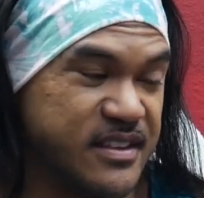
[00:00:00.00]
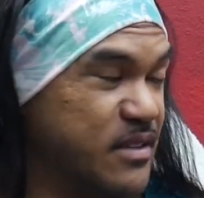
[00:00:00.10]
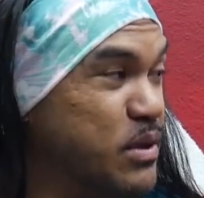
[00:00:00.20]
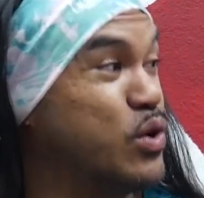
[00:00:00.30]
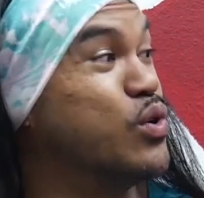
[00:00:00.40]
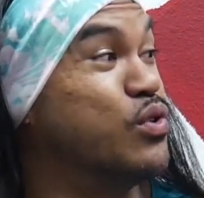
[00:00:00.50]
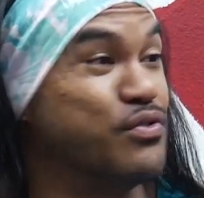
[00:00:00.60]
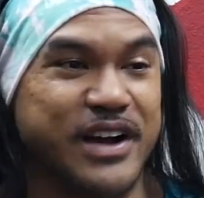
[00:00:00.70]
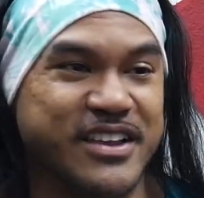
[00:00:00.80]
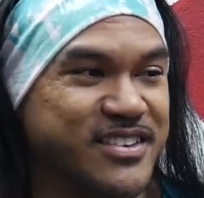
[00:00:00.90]
it'd be cool
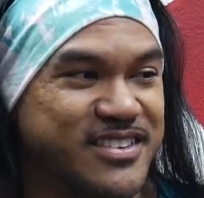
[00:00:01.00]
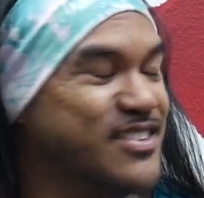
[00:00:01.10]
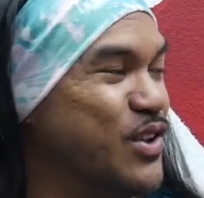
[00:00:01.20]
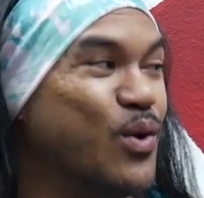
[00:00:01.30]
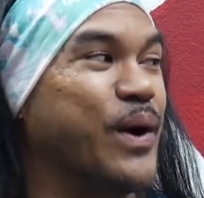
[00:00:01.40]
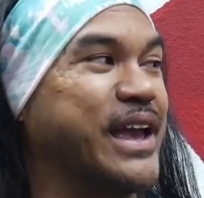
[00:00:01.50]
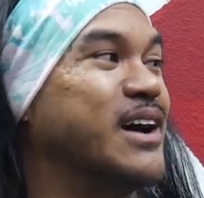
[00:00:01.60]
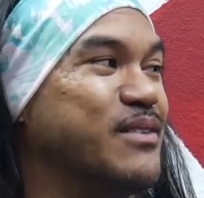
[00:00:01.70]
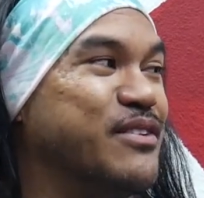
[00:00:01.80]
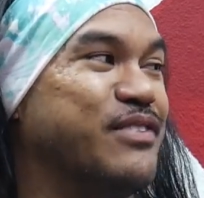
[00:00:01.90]
if I just don't wake
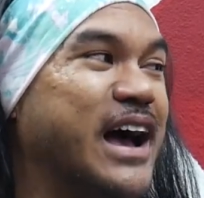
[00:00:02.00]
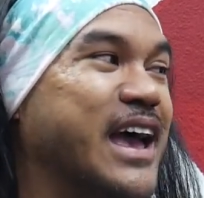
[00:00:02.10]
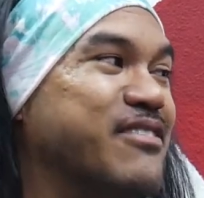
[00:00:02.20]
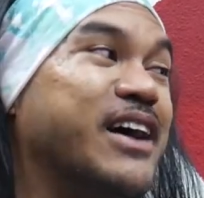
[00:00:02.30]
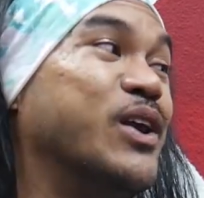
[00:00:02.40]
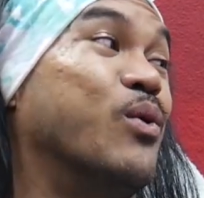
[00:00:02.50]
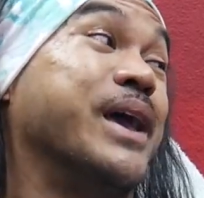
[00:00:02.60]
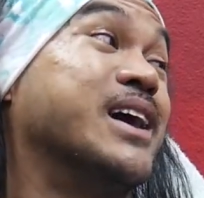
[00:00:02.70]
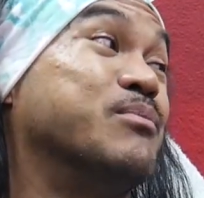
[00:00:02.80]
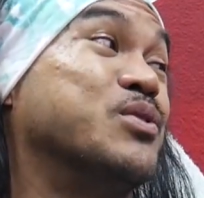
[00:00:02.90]
up, if I don't
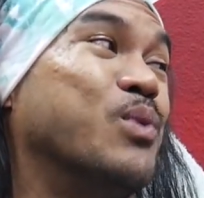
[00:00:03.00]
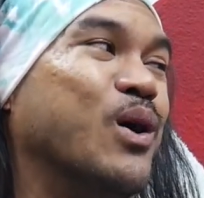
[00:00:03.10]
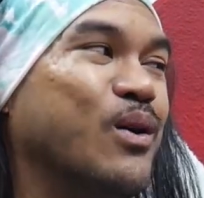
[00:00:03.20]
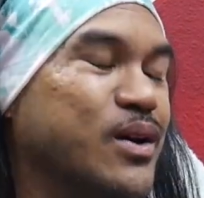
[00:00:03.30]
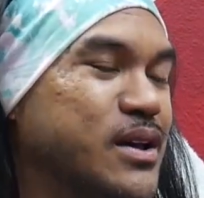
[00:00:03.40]
wake up tomorrow.